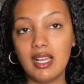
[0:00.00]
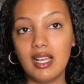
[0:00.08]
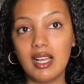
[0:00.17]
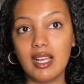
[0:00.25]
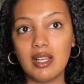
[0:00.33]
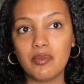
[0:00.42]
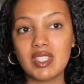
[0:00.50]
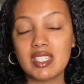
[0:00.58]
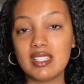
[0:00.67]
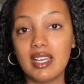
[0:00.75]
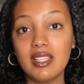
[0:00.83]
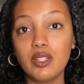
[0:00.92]
The
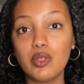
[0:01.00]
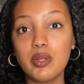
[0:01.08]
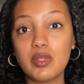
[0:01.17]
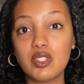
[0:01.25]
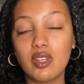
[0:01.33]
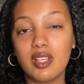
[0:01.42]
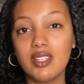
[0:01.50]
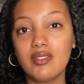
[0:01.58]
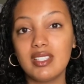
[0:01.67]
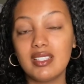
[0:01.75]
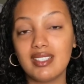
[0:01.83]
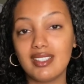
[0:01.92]
styling cream is not
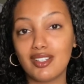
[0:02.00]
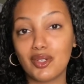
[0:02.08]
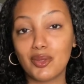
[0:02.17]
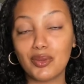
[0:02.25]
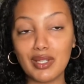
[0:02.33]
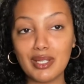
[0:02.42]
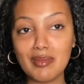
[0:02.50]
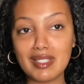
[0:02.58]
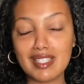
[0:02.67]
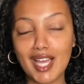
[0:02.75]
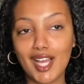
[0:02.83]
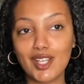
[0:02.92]
even a cream, it's
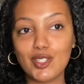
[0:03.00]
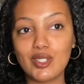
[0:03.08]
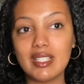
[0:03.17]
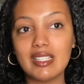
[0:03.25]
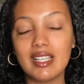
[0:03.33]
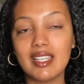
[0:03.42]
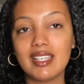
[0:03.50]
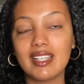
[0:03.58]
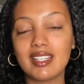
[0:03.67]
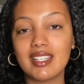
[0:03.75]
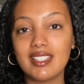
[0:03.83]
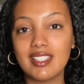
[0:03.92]
actually like a
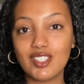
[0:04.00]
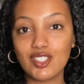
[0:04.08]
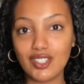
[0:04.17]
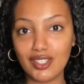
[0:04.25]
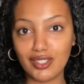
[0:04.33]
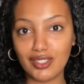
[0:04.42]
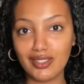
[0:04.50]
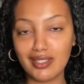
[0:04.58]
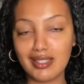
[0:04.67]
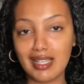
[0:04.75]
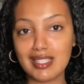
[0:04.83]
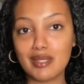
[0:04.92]
conditioner
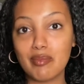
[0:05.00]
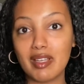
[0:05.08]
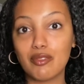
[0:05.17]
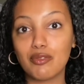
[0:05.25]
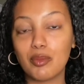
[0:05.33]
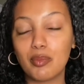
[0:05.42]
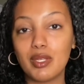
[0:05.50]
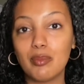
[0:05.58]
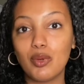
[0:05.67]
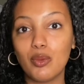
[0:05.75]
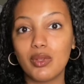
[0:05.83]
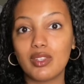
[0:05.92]
that's meant for
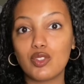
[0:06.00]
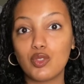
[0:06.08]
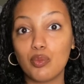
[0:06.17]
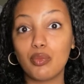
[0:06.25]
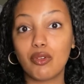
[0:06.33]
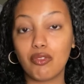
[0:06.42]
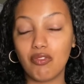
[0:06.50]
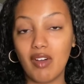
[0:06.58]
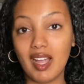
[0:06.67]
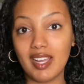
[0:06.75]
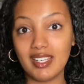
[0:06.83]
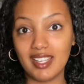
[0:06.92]
people with super
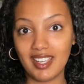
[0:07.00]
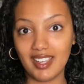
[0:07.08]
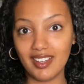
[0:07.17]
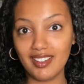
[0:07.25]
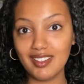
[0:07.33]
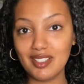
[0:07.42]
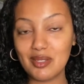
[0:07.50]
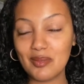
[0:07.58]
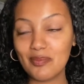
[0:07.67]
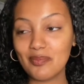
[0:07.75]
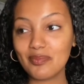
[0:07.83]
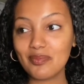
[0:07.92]
fine hair.
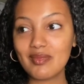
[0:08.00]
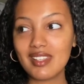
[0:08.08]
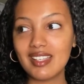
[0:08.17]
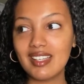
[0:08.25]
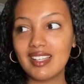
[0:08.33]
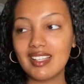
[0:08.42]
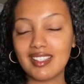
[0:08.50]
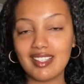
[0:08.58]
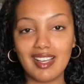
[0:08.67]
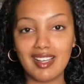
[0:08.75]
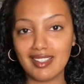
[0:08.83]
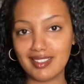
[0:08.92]

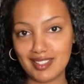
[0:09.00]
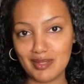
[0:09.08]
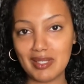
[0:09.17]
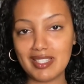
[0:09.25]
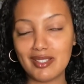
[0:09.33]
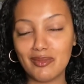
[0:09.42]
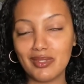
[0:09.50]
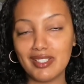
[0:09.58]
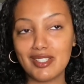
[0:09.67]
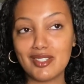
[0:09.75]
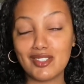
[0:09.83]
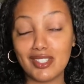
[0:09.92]
This might sound really
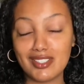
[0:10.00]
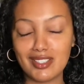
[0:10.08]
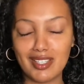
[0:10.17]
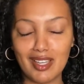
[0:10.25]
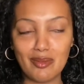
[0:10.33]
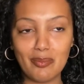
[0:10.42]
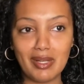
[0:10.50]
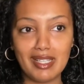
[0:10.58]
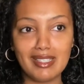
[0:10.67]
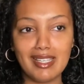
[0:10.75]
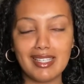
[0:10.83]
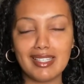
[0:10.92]
strange again, but
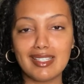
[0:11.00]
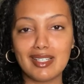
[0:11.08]
like